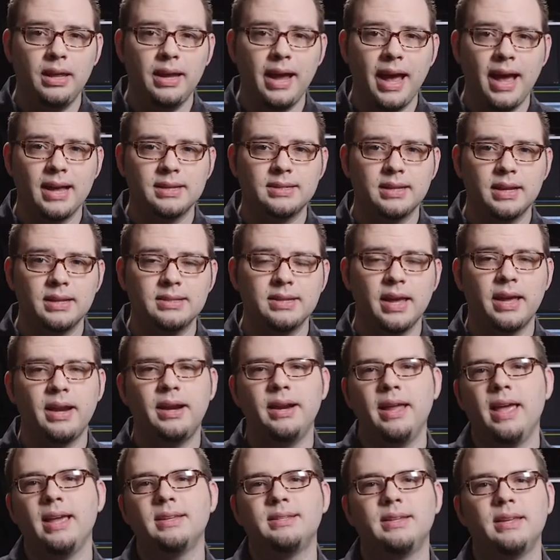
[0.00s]
assets on
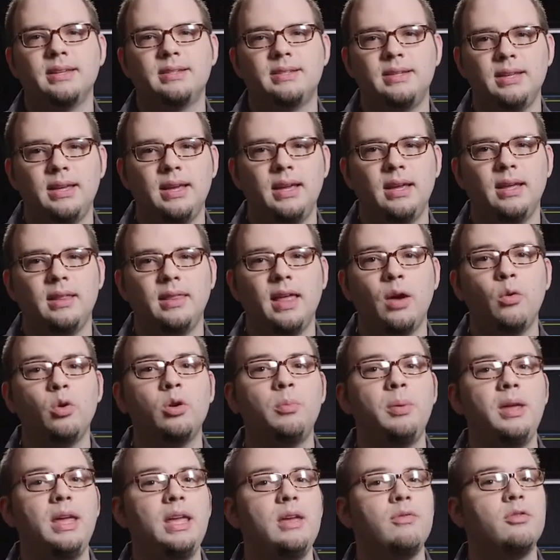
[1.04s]
an SSD, that would
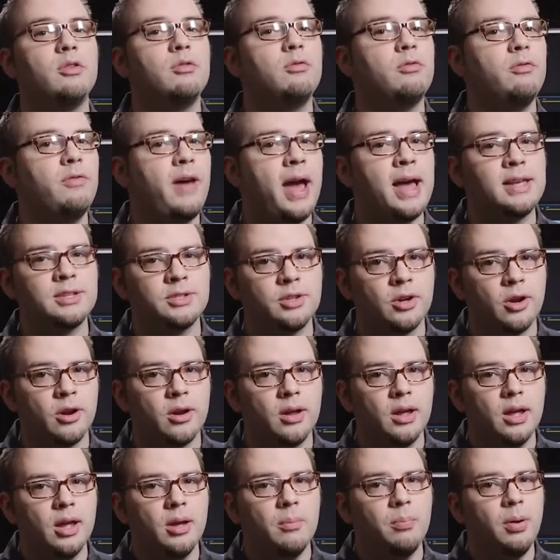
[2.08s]
be even faster,
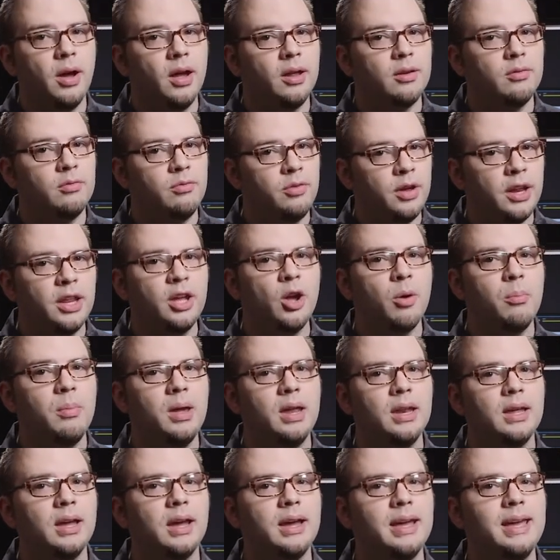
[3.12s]
but video
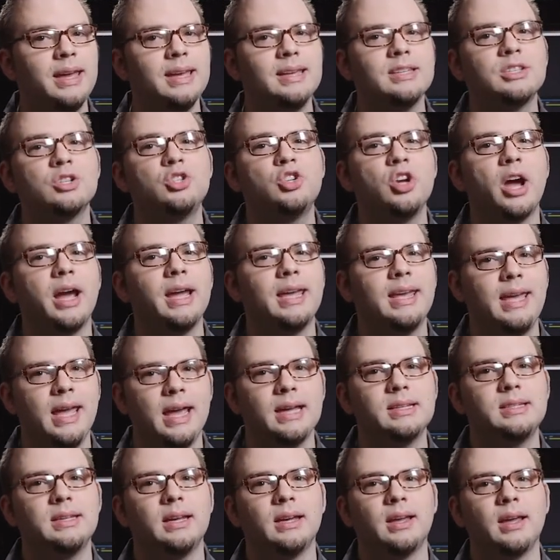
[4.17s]
media is
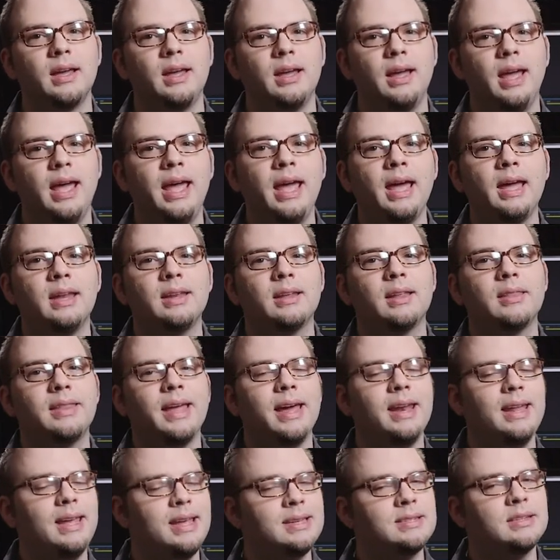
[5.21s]
gigantic, and
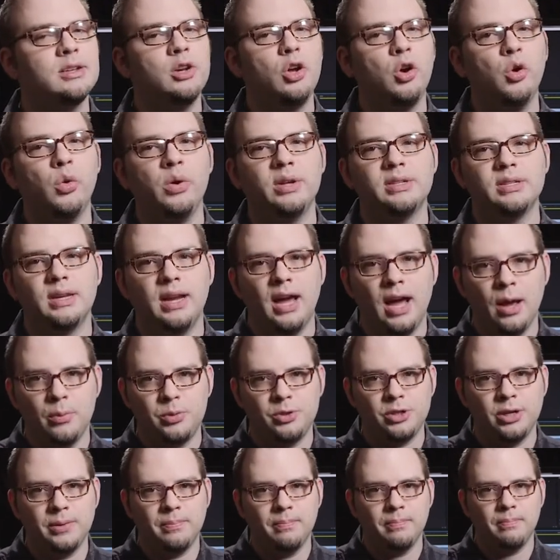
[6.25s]
that isn't always an
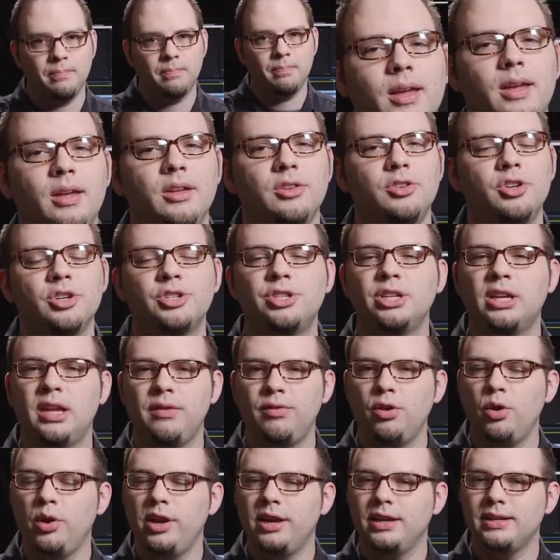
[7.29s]
option. Just to give
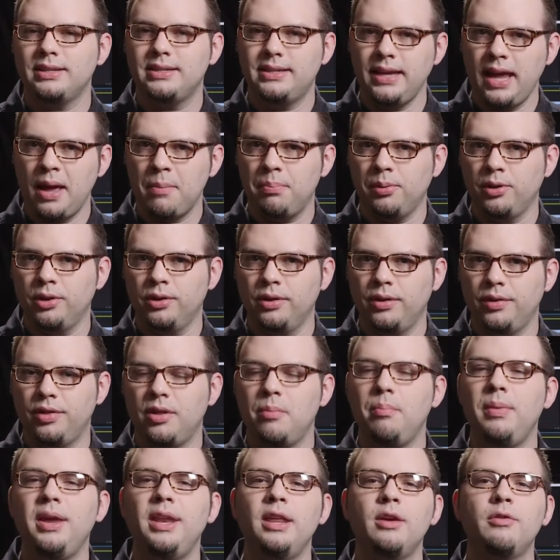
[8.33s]
you an example, the
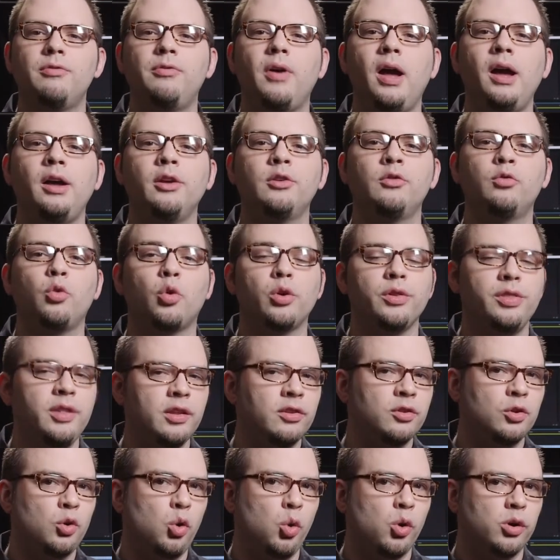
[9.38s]
media files for
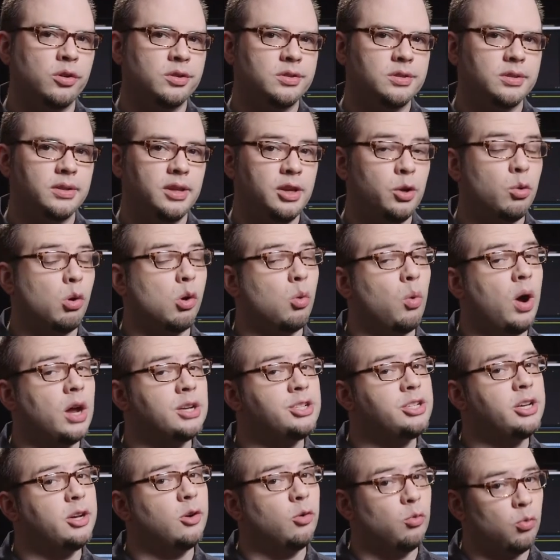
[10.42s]
this course that you are
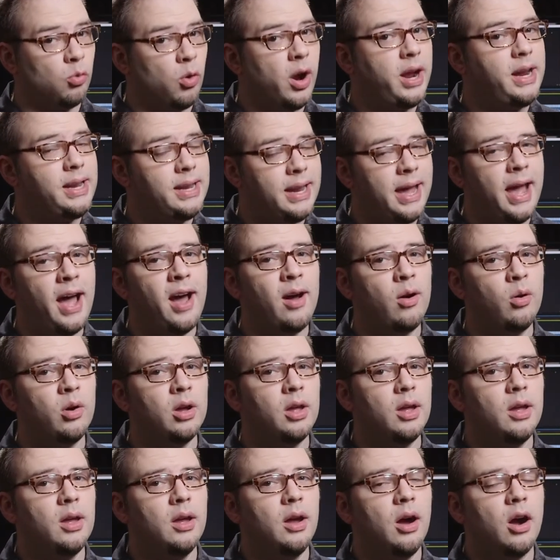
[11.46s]
watching right now
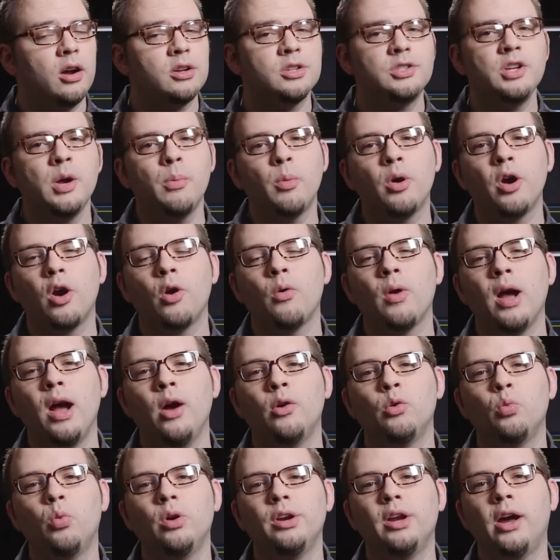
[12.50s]
are somewhere
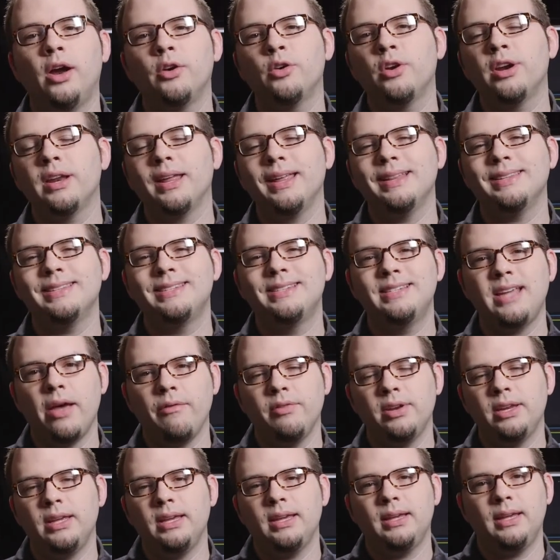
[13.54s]
around
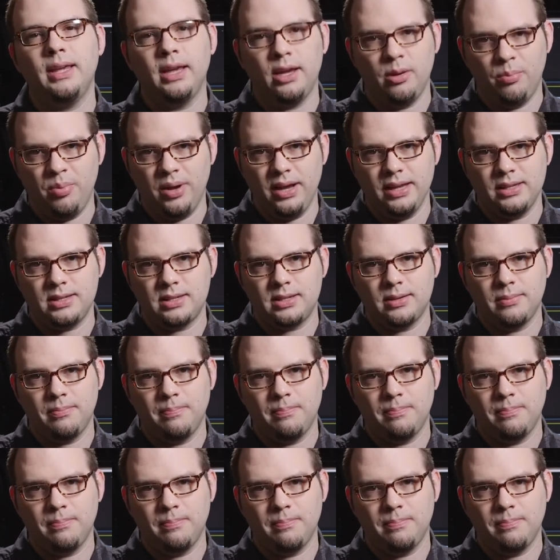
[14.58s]
170 gigabytes.